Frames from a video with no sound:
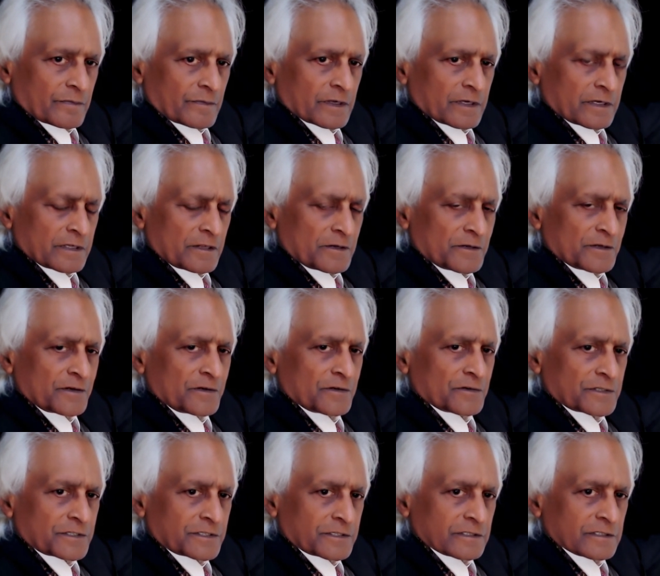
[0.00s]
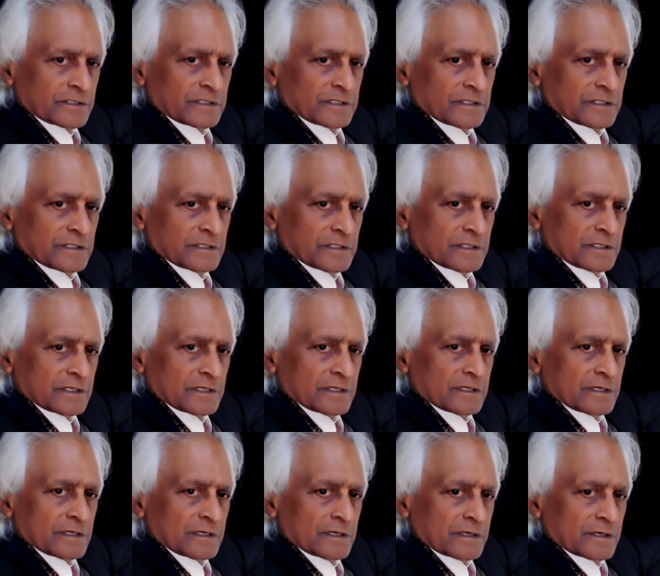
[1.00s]
in the Logos.
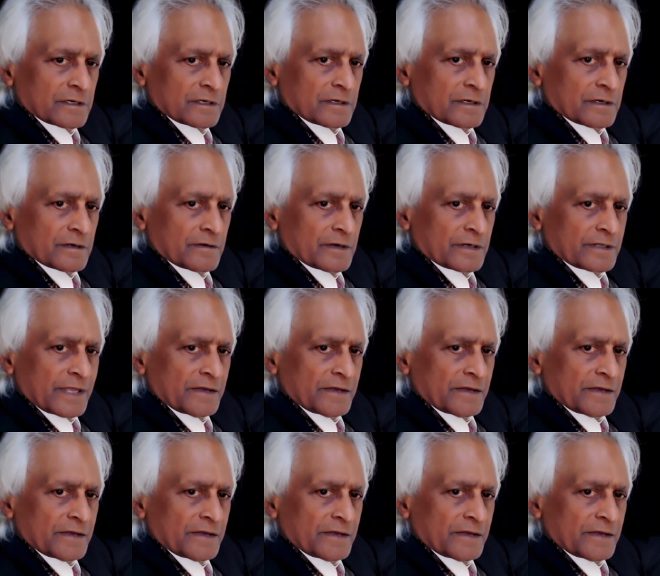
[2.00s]
Right?